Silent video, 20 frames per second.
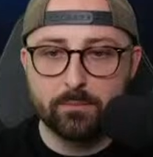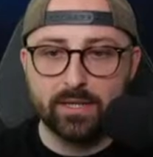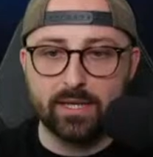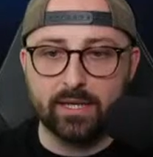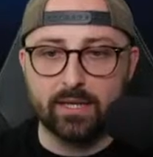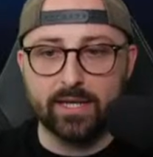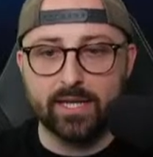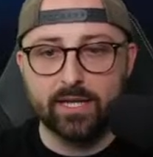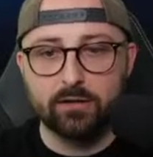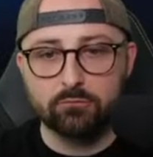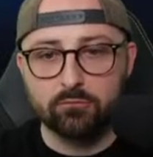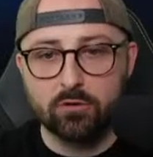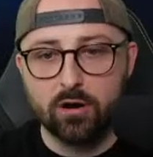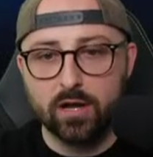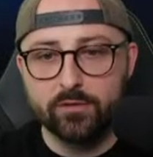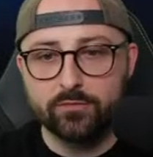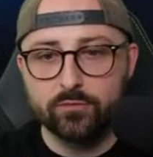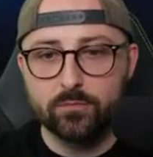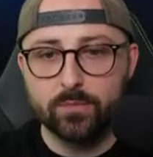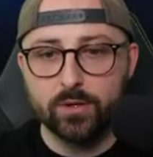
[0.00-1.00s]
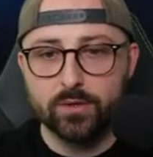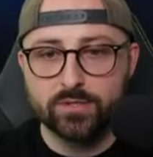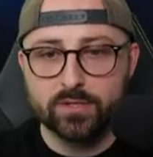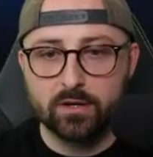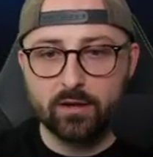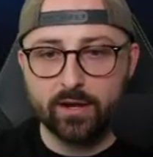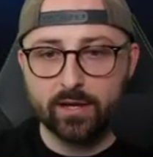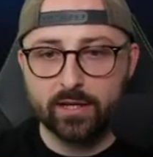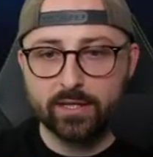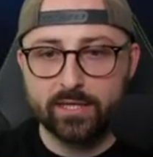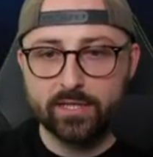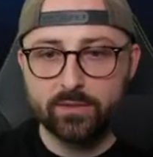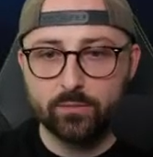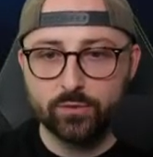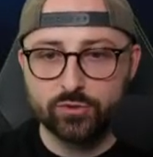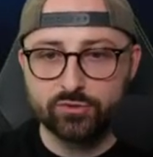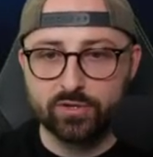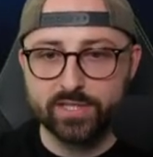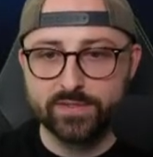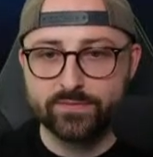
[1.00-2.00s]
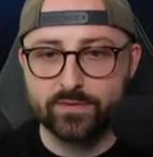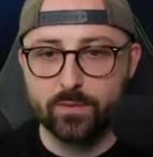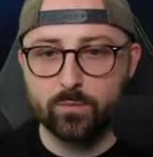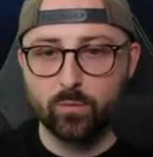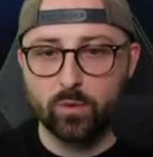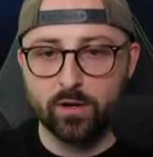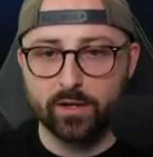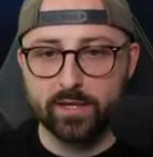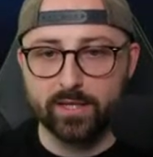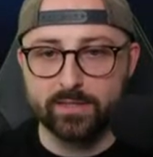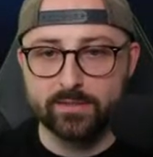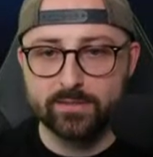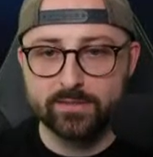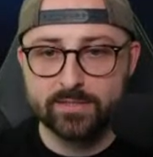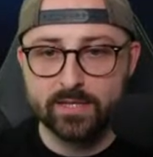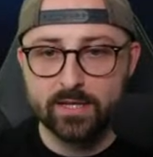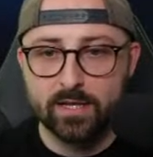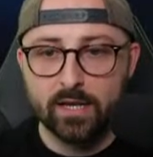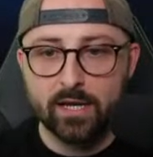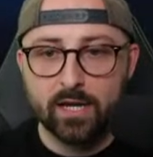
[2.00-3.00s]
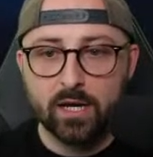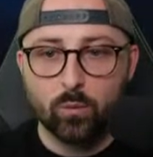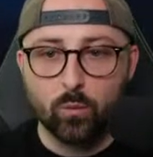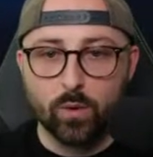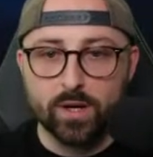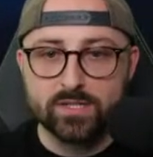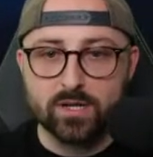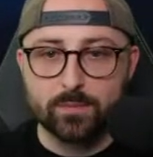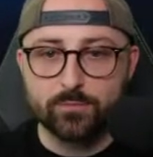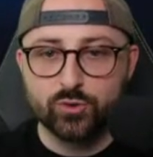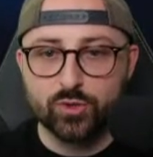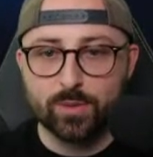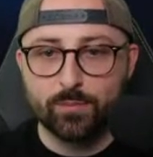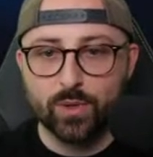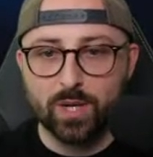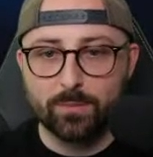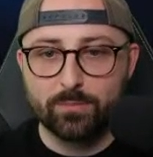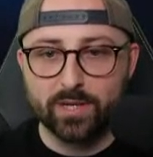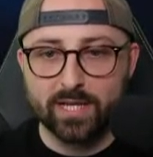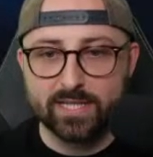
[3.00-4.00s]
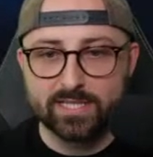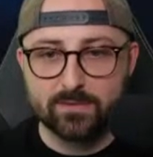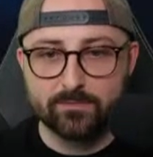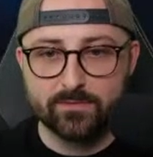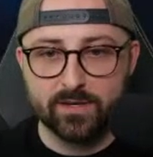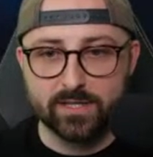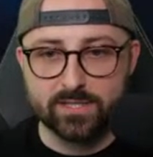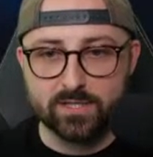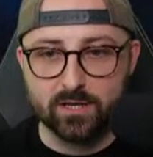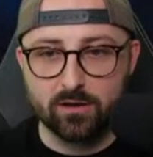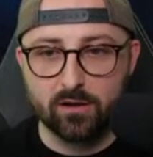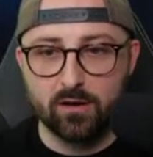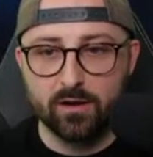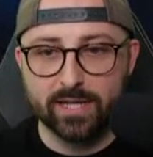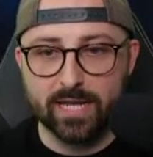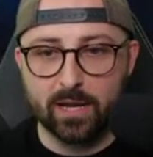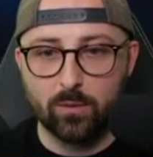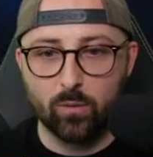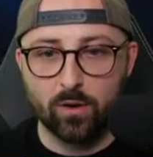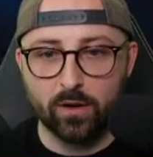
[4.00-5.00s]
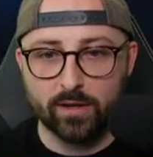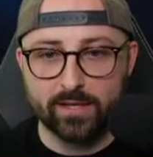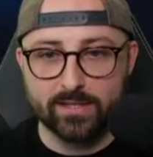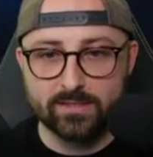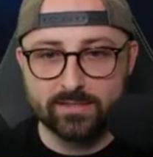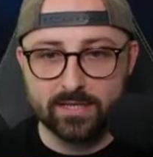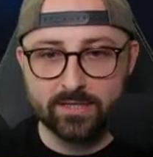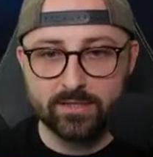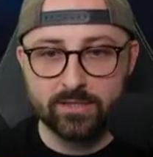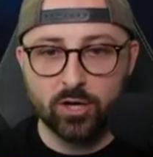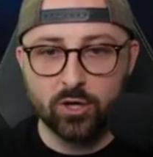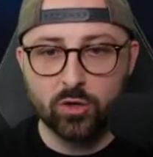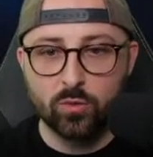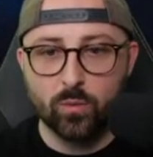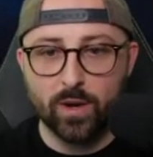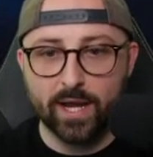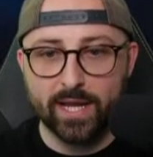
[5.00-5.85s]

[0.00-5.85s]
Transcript: my mini league. Rival most likely will transfer in Watkins, whereas I'm tripled up on Aston Villa, so I can't get Watkins, and no